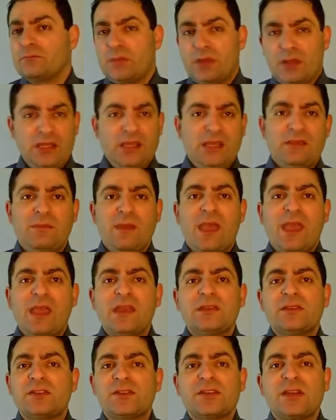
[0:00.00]

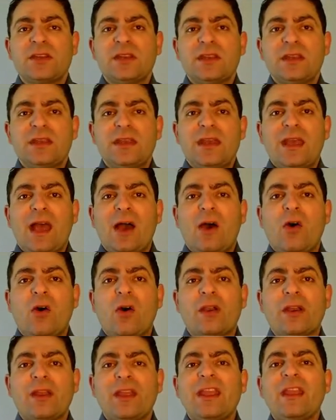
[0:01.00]
image,
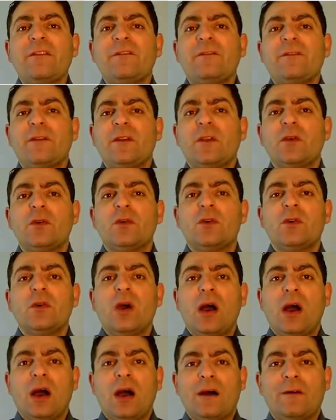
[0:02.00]
or if
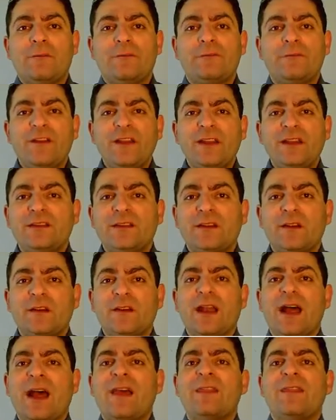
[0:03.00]
you filter
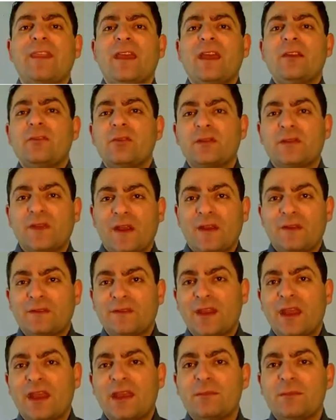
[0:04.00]
and then rotate
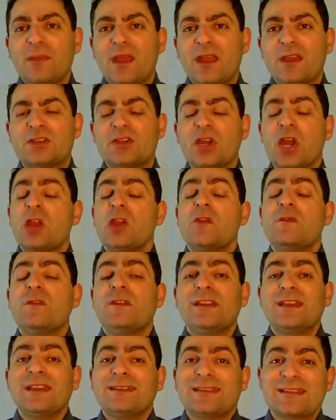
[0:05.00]
the image, you will
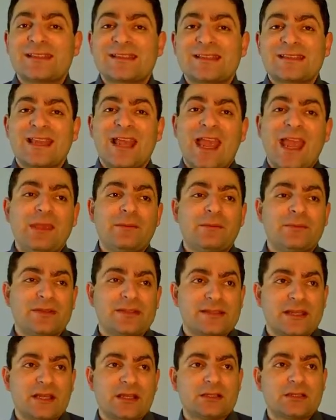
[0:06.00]
get the same
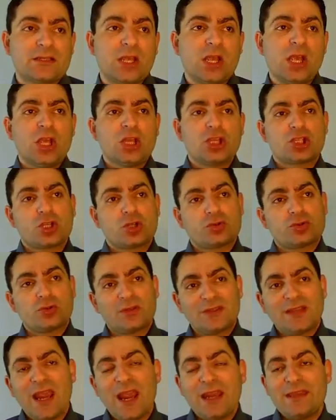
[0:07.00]
result. So
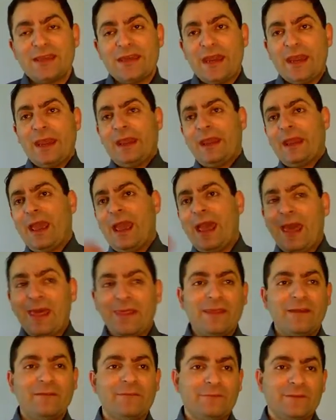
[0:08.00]
rotating
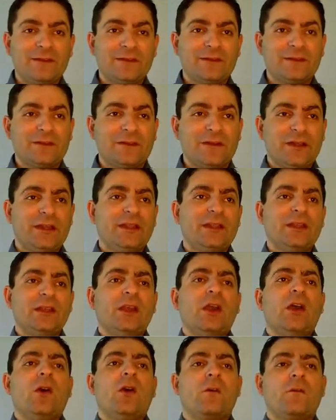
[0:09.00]
and then
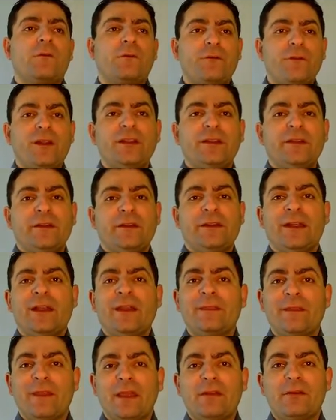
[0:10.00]
filtering, or filtering
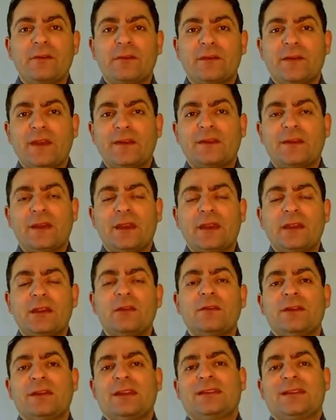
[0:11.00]
and then rotating, you
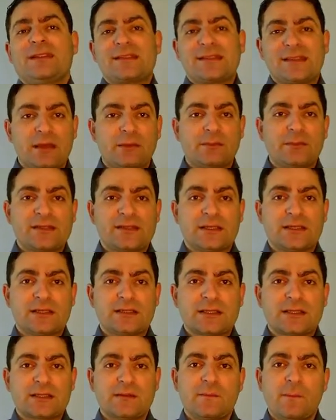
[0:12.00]
will get the same results.